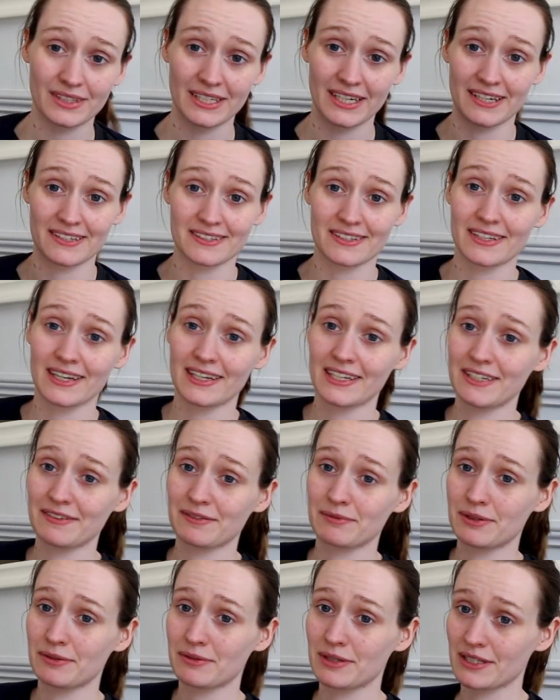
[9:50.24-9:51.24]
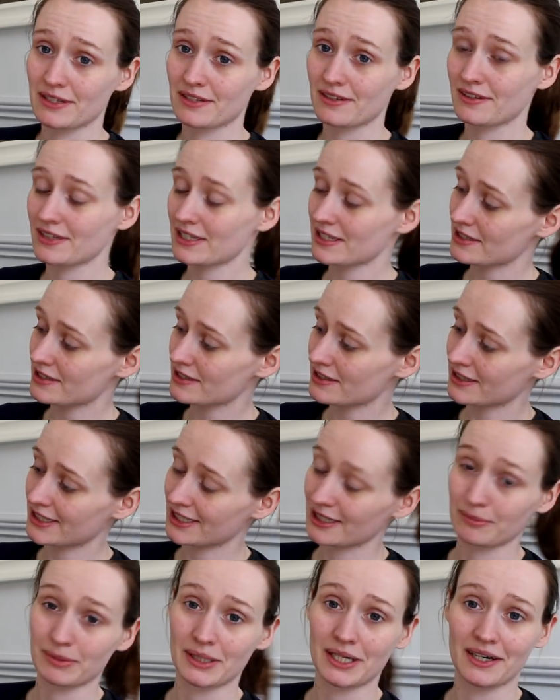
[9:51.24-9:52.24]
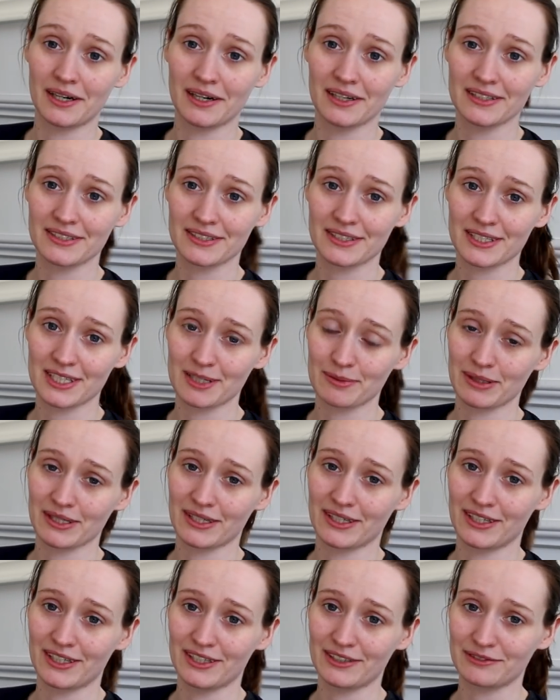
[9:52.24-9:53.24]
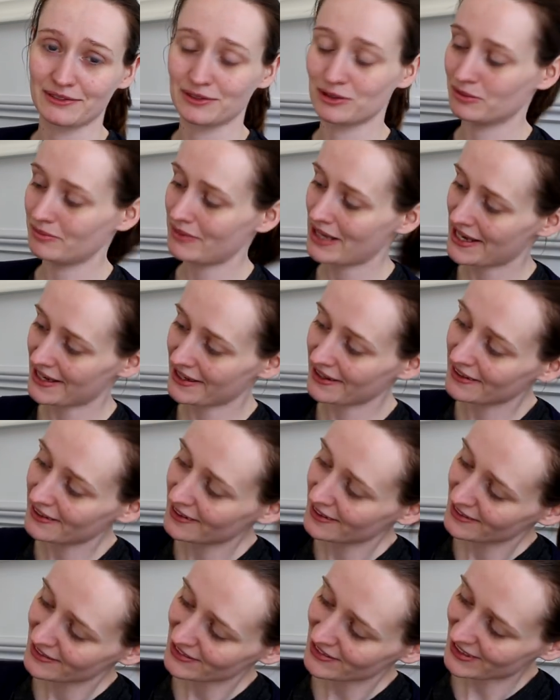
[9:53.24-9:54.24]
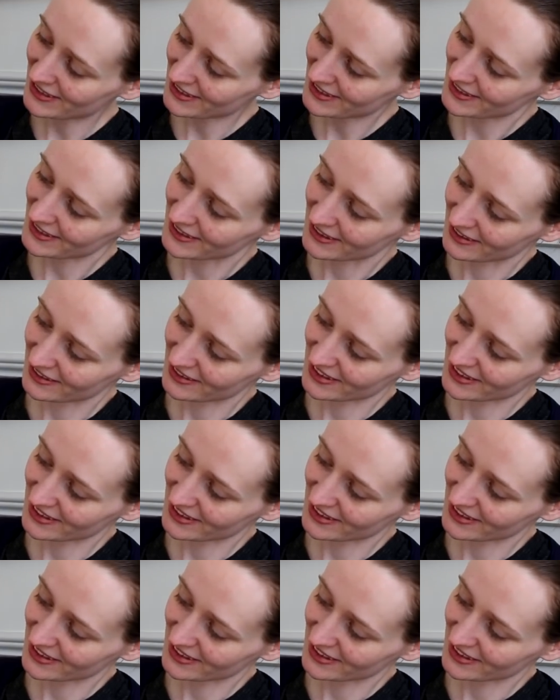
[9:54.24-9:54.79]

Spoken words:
Okay, so that leaves me with this little pile as a TBR for May, It's quite exciting.